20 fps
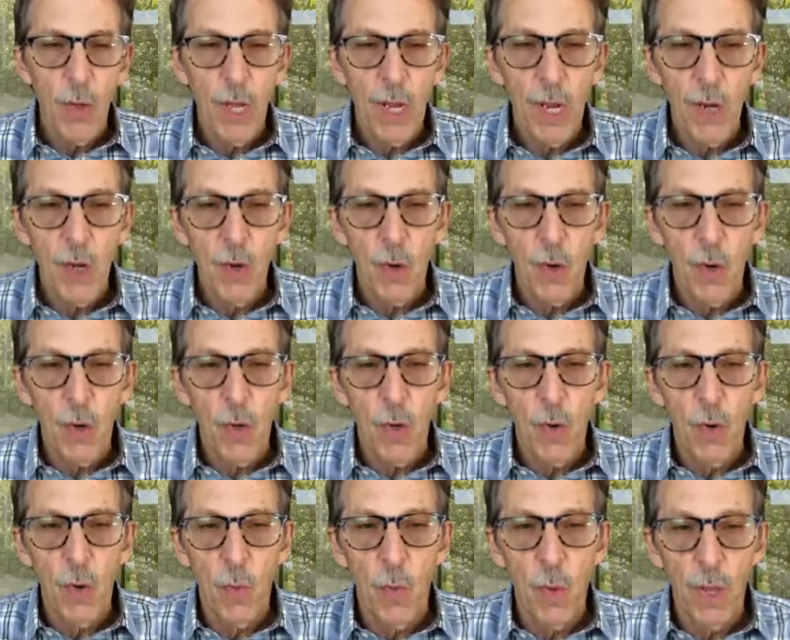think it took you
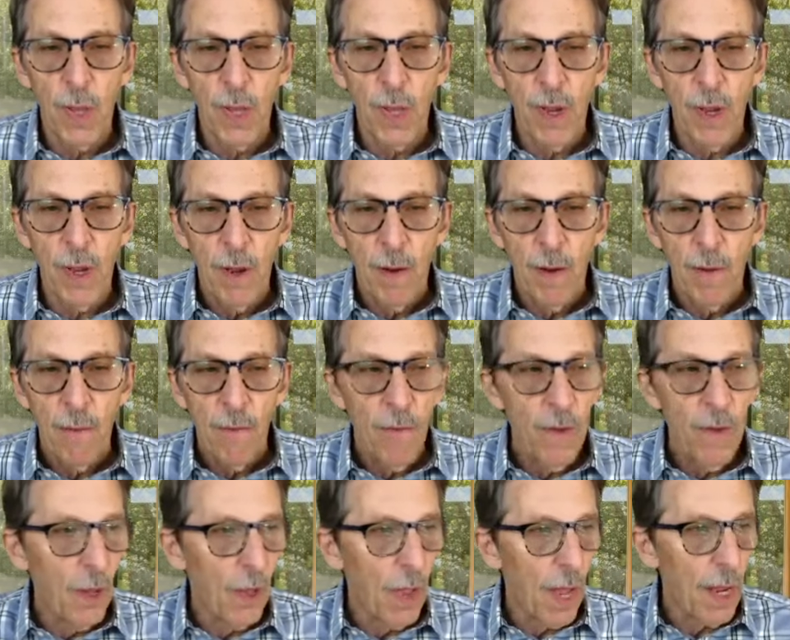to really
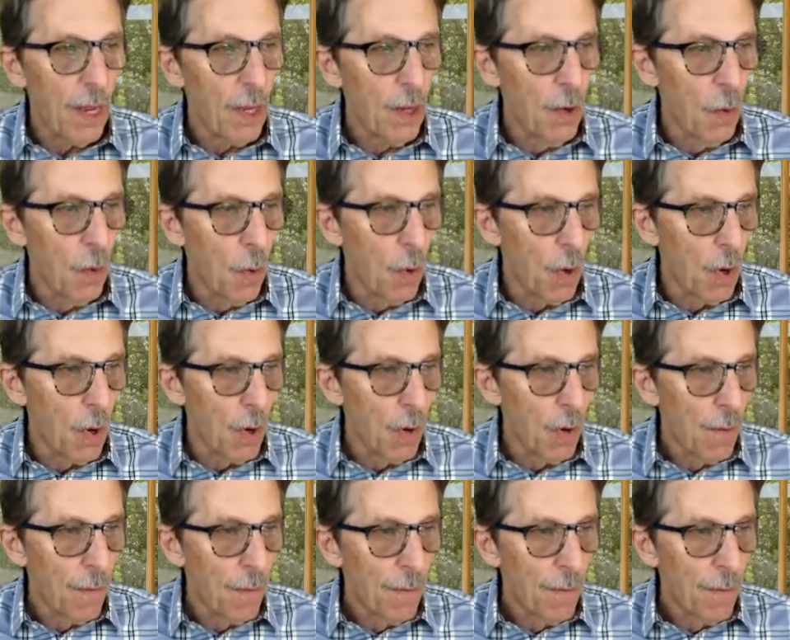feel like you were